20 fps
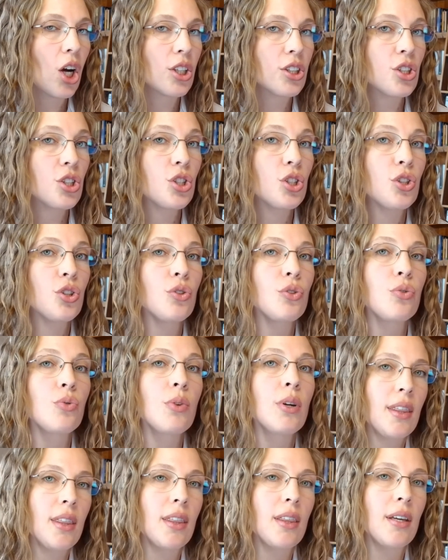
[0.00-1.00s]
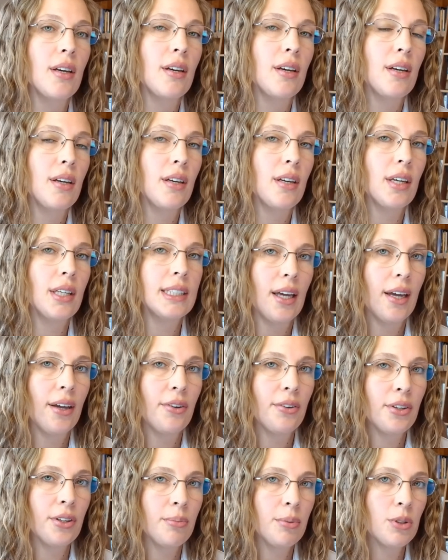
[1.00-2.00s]
onto the
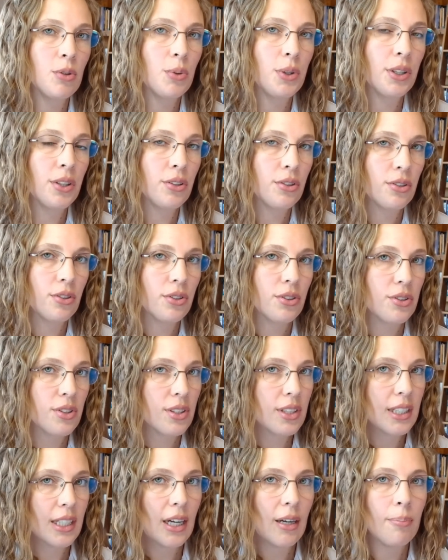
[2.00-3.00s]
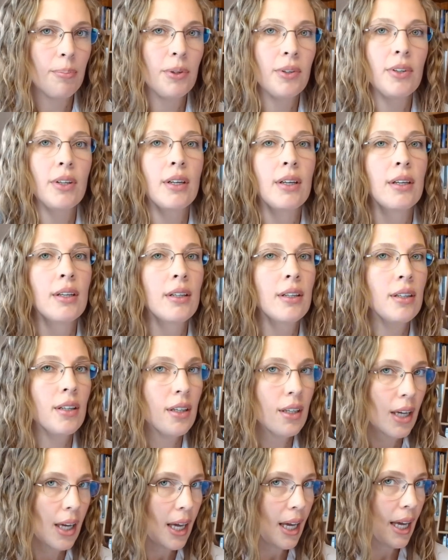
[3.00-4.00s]
area between your scapula
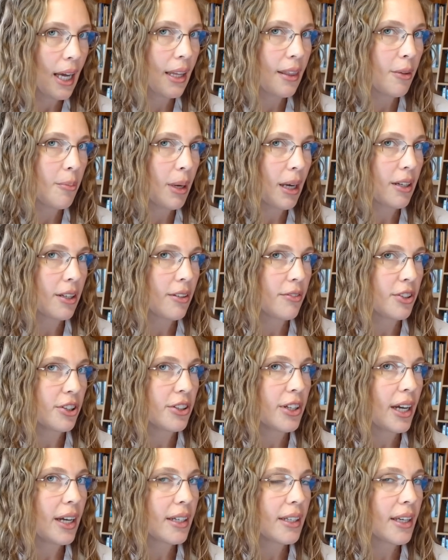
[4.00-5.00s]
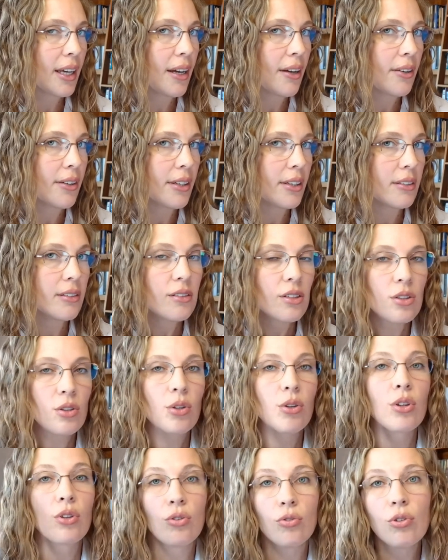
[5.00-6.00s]
and the back of your neck area so
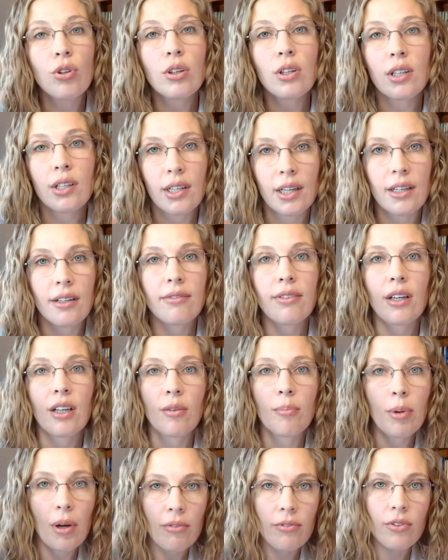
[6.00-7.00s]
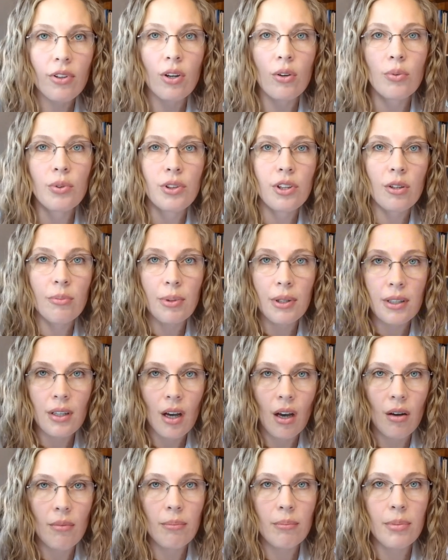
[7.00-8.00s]
that you look kind of like a buffalo with their big
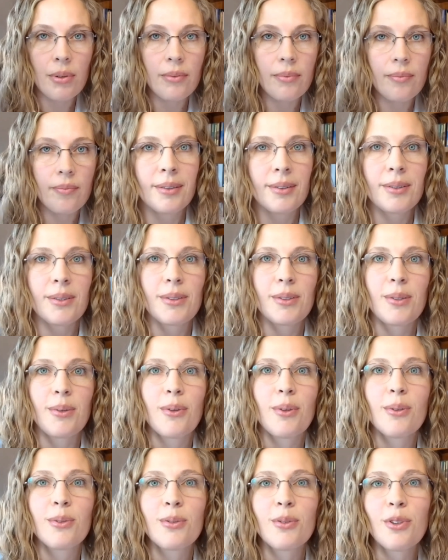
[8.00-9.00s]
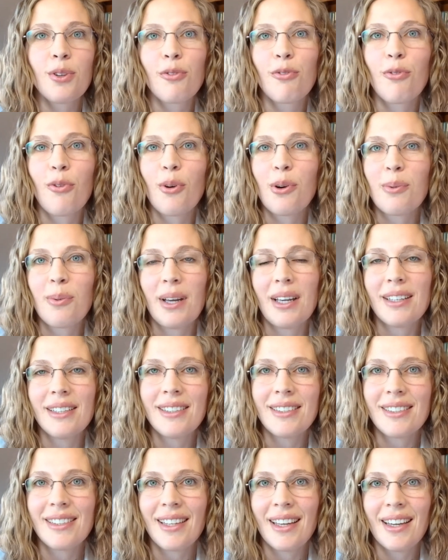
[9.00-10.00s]
hump. So those are the four
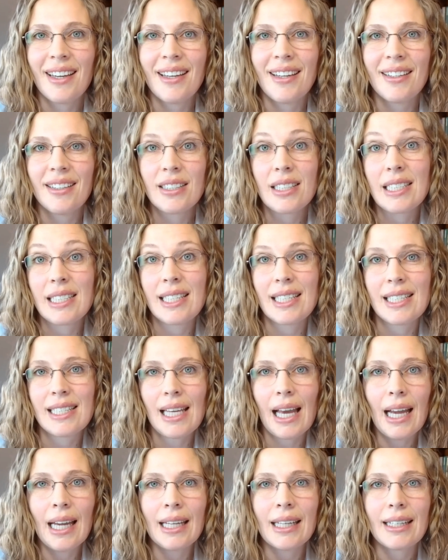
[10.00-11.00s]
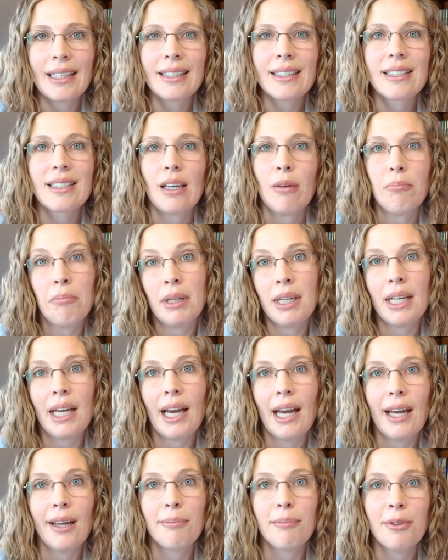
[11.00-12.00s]
ways they decided somebody
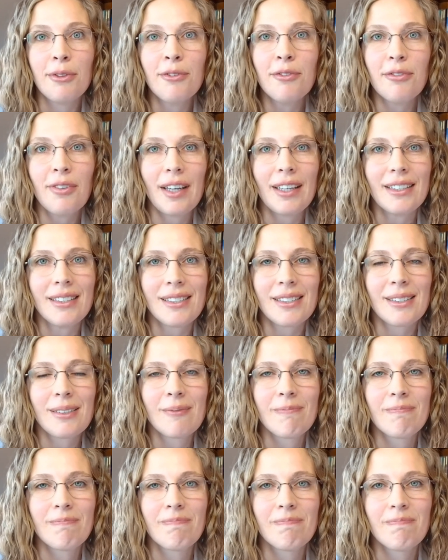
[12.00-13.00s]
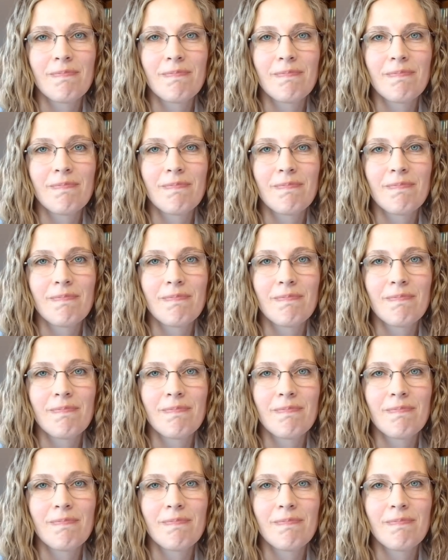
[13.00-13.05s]
had moon face.